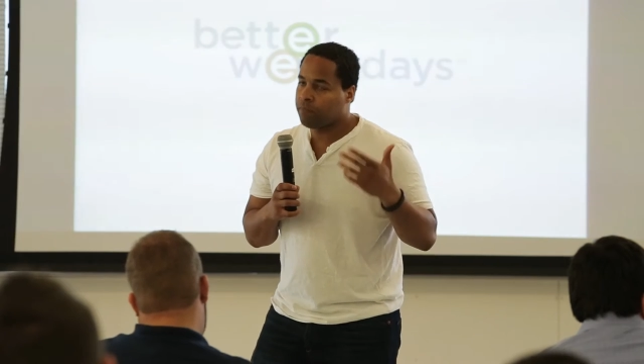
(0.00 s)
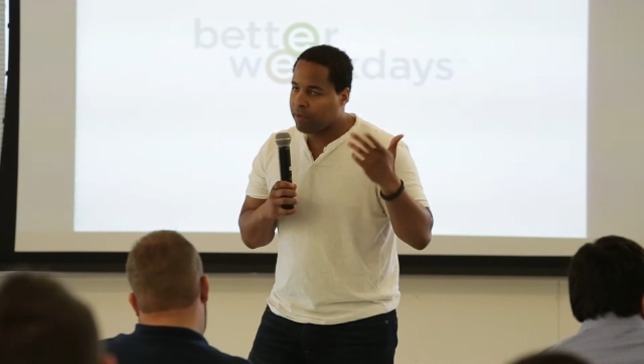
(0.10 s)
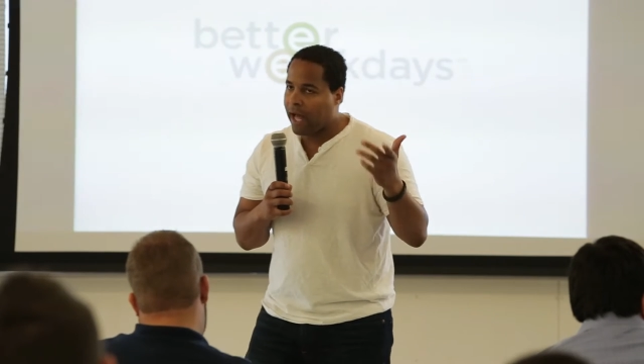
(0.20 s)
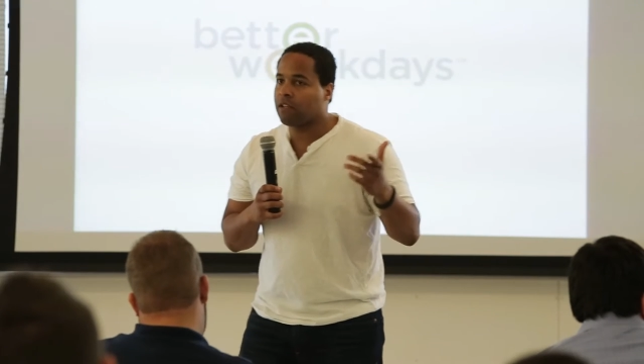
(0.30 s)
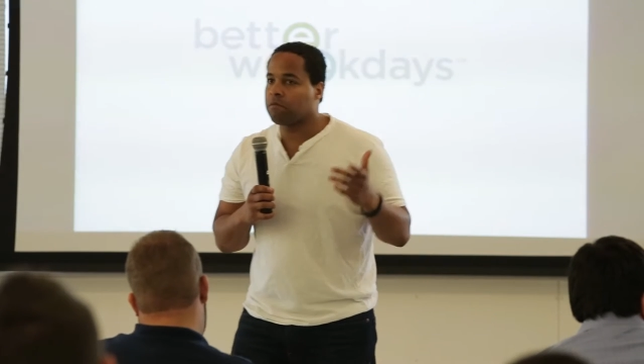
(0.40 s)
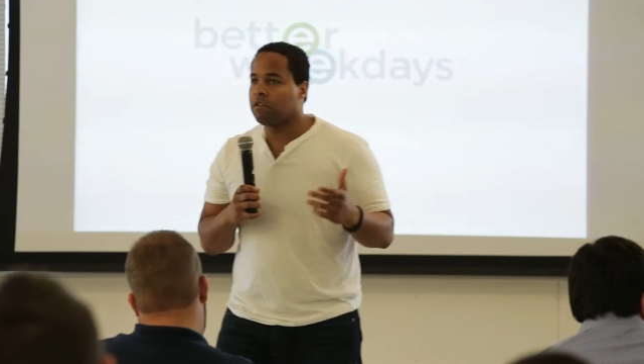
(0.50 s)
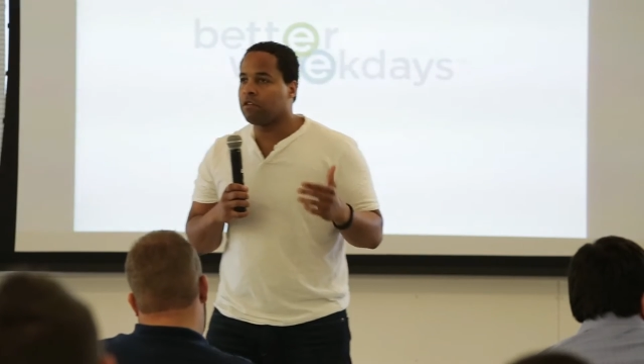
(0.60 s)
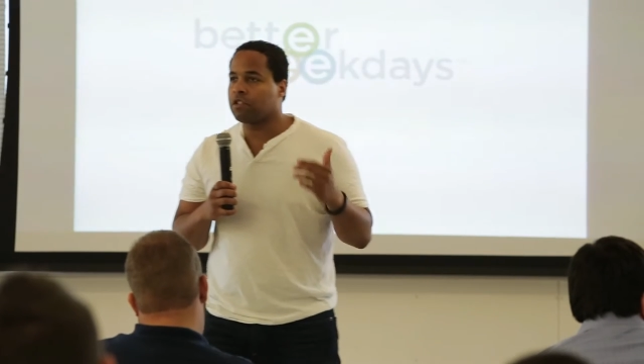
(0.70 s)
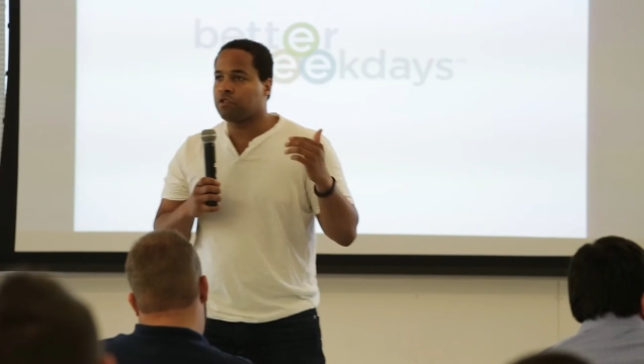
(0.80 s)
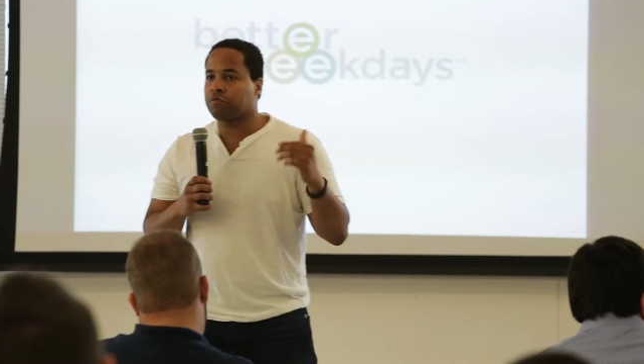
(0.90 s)
The platinum
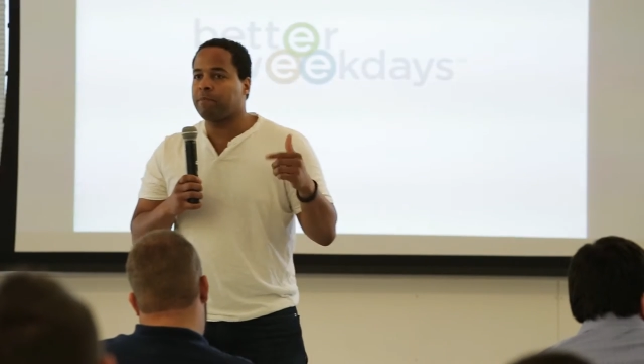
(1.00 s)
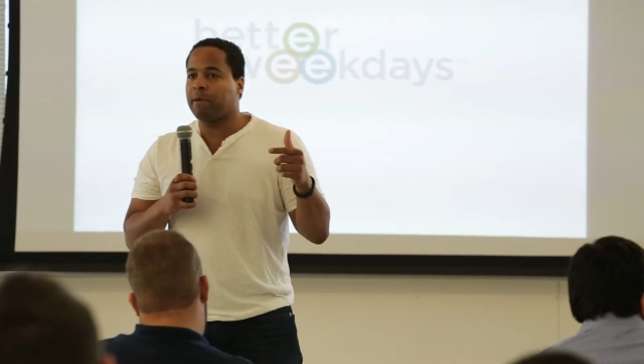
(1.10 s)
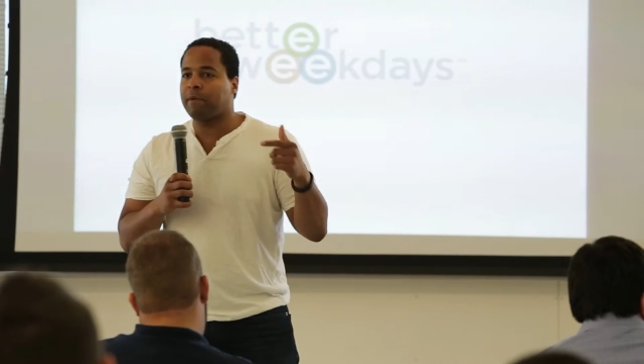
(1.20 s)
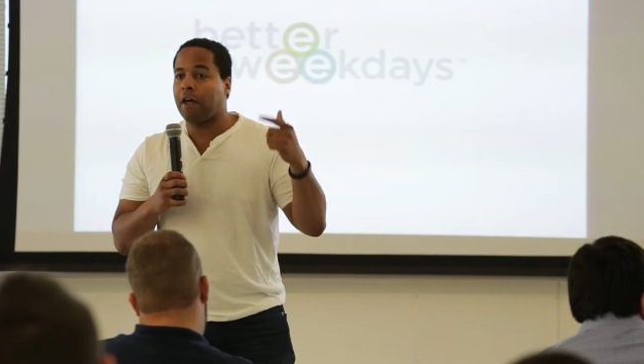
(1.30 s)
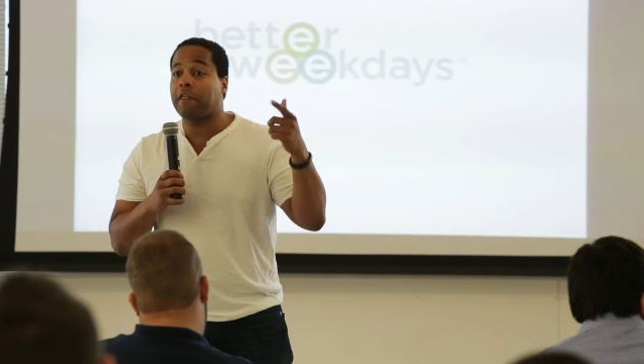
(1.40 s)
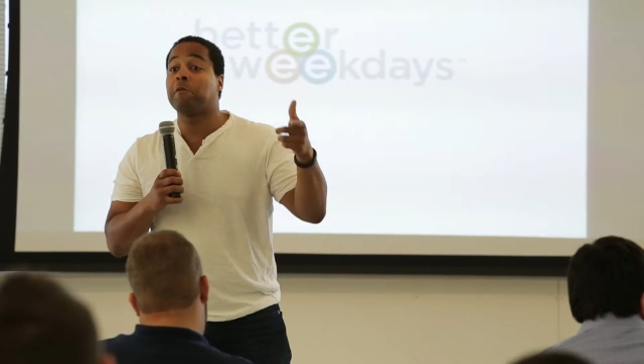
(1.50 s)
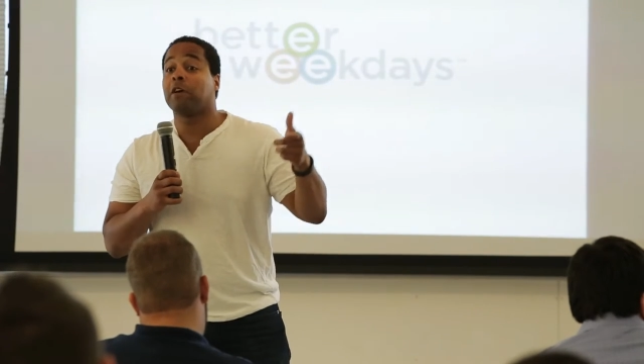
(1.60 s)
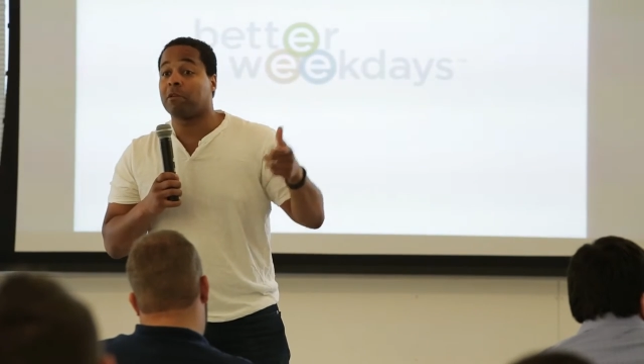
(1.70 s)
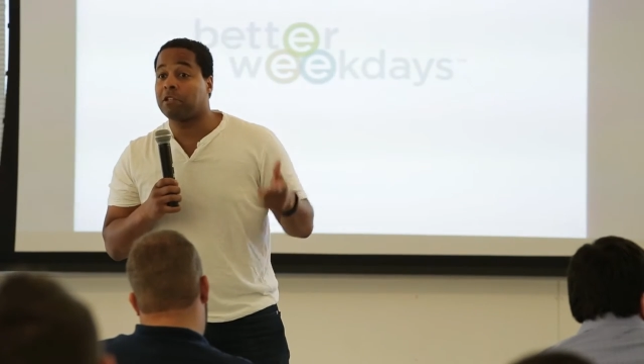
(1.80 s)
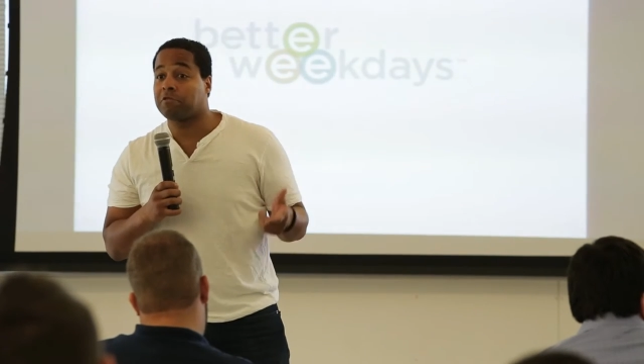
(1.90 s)
rule is treat people how they
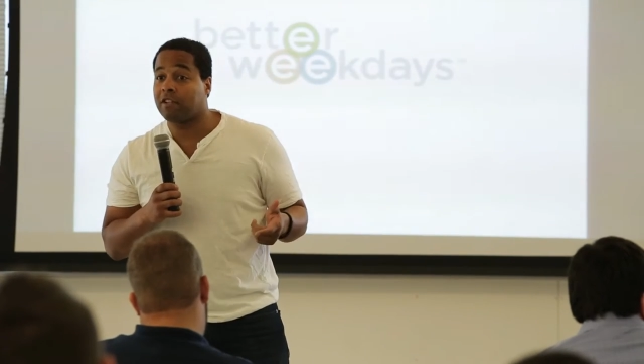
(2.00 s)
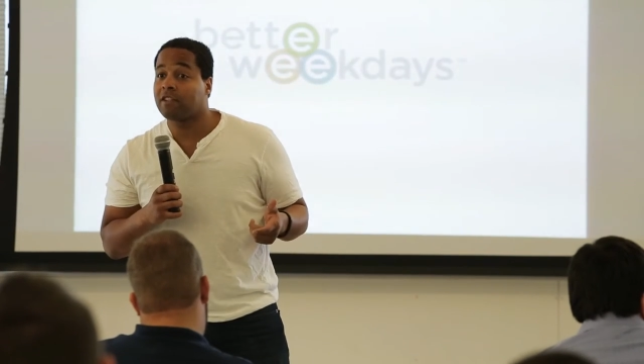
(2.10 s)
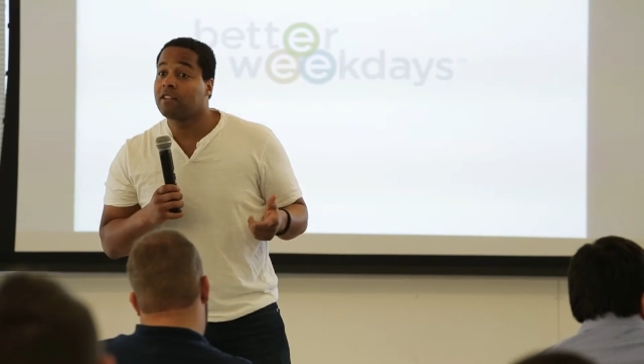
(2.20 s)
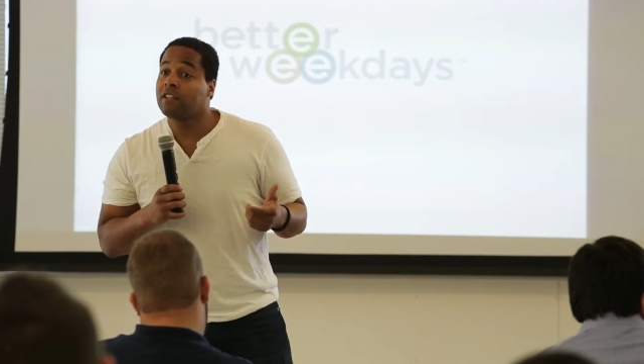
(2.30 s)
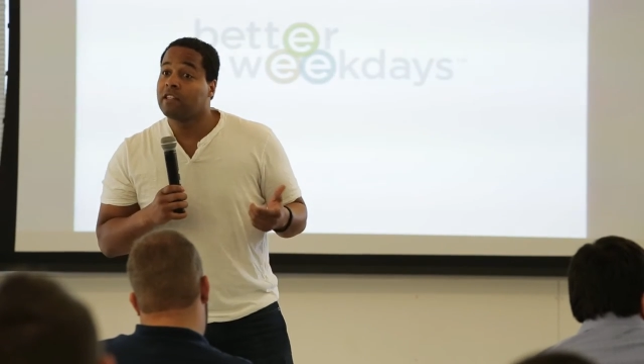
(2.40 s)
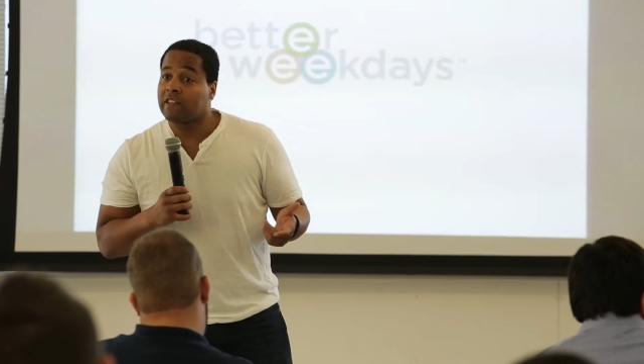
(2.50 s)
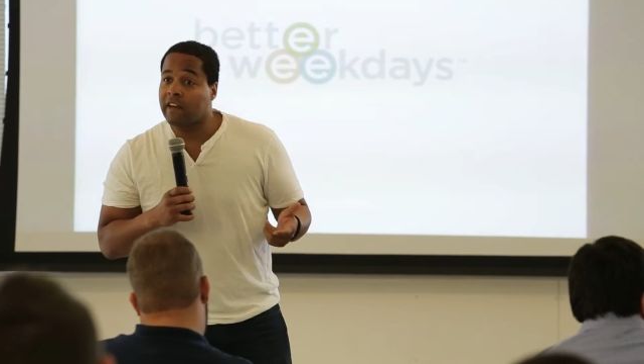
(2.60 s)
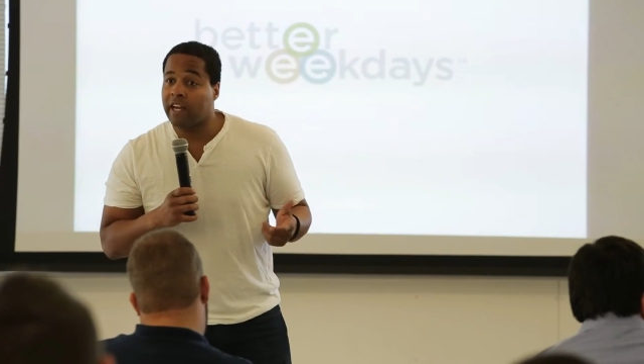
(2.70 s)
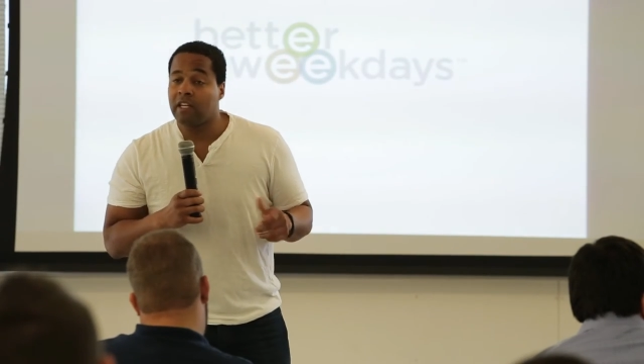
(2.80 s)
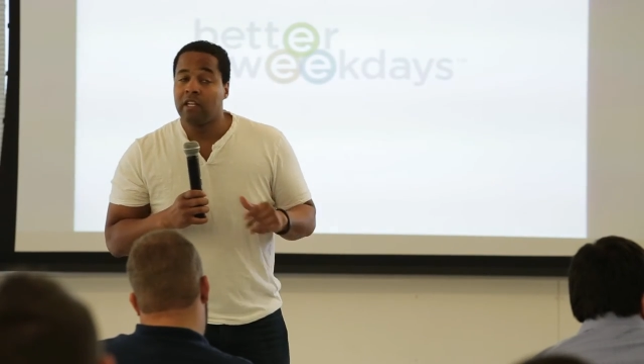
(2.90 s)
want to be treated,
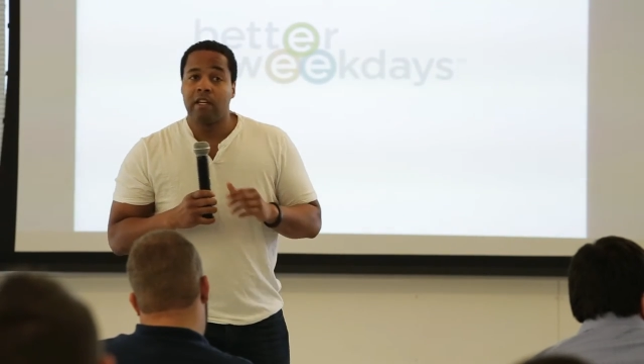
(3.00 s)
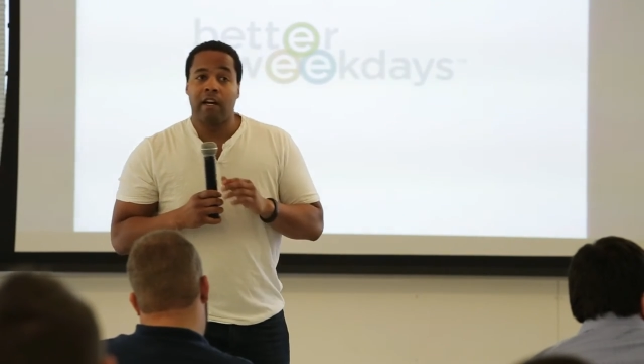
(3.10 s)
right?